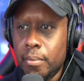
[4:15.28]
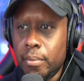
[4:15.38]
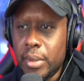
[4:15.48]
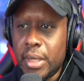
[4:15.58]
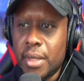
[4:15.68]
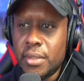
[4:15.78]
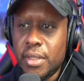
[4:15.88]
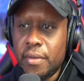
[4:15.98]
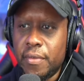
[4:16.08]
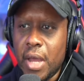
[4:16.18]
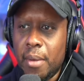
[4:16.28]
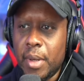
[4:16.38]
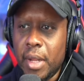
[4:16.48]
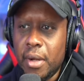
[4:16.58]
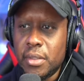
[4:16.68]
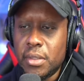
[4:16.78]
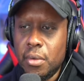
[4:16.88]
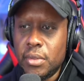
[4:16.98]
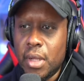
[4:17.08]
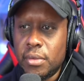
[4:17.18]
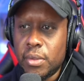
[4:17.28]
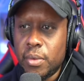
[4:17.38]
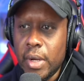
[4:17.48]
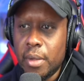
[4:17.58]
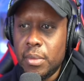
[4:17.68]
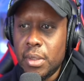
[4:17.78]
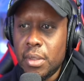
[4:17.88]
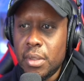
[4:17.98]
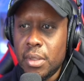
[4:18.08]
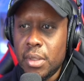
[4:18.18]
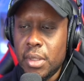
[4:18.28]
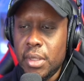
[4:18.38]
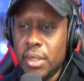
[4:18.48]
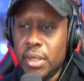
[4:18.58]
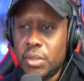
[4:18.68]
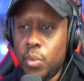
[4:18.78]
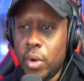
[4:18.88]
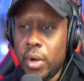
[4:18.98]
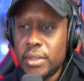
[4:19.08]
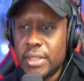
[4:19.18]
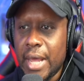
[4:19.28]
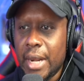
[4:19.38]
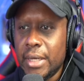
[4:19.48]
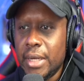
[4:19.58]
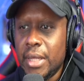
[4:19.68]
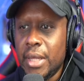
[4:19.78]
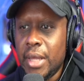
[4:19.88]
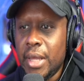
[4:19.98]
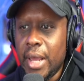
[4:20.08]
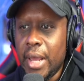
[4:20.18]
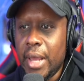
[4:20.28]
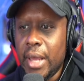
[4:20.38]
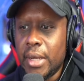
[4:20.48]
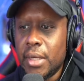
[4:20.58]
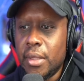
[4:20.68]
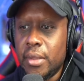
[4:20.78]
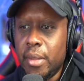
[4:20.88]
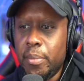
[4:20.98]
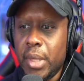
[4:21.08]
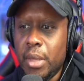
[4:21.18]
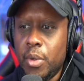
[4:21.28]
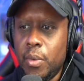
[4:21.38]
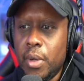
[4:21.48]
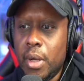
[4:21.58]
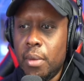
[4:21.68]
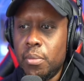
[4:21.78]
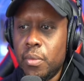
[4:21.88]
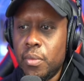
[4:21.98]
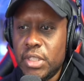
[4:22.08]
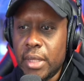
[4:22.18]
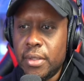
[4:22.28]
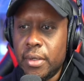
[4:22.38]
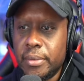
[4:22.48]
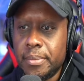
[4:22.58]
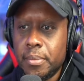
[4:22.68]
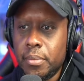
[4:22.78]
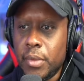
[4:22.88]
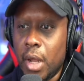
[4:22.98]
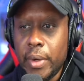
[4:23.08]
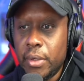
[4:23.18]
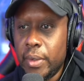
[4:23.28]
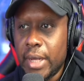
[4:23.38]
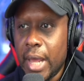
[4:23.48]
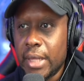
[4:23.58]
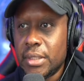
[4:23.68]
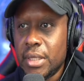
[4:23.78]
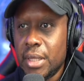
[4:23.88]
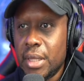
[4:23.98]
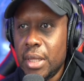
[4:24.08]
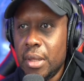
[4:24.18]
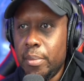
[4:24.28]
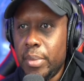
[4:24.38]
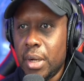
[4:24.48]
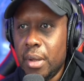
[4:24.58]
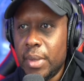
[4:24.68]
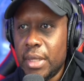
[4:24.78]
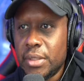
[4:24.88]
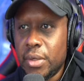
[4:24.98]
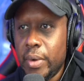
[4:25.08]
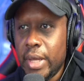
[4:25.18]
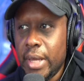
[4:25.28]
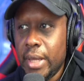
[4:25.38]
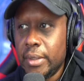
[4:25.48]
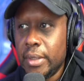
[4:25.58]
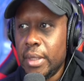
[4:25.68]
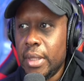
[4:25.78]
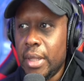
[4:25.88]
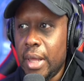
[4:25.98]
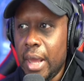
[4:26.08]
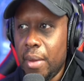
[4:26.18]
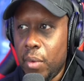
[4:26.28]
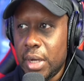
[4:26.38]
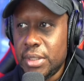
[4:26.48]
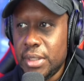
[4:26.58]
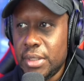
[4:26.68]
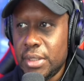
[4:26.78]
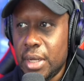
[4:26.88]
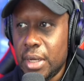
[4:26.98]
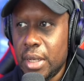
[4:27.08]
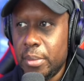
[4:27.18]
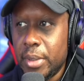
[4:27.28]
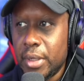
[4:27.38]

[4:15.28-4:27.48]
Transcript: Because if Kamala Harris goes off script, it's word salad, and then people will reject her. They're already doing it, guys. But let's go ahead and watch this clip here,